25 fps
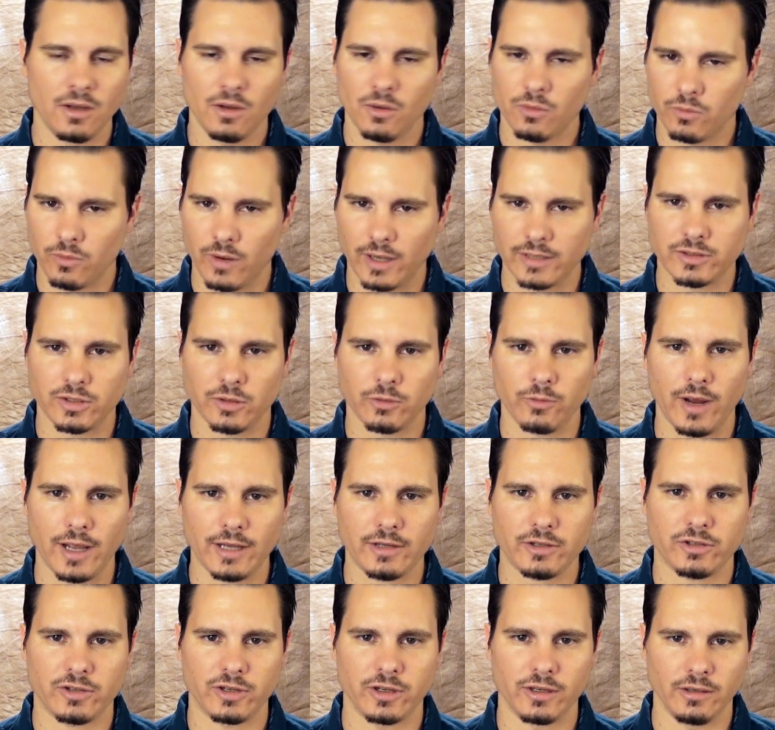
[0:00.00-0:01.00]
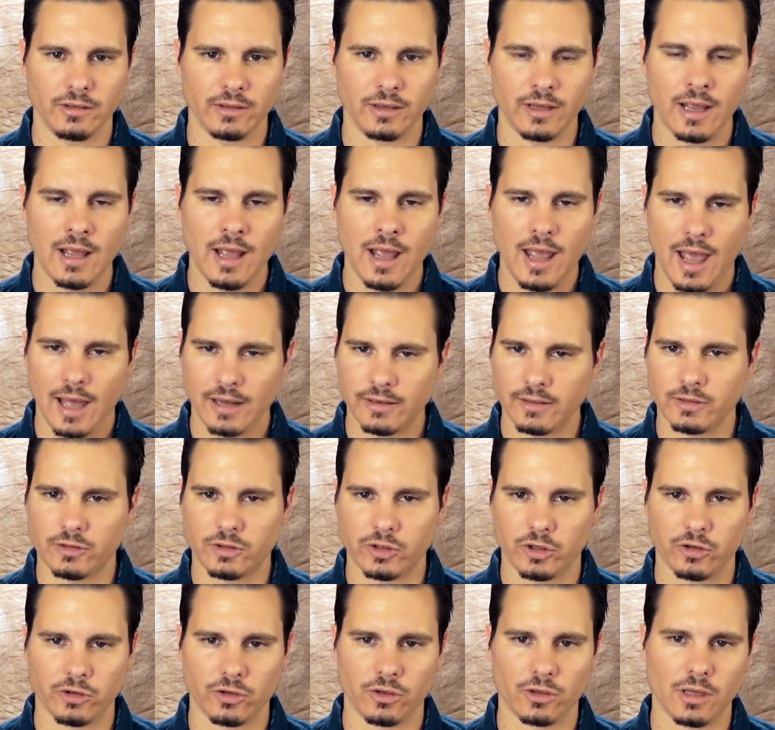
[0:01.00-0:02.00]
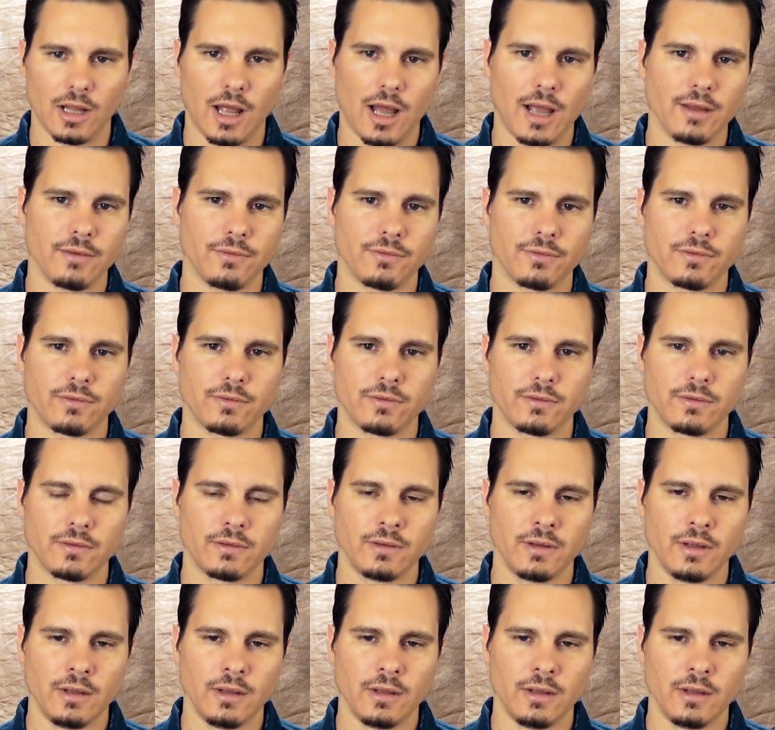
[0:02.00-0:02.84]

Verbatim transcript: resurrection, and eternal life.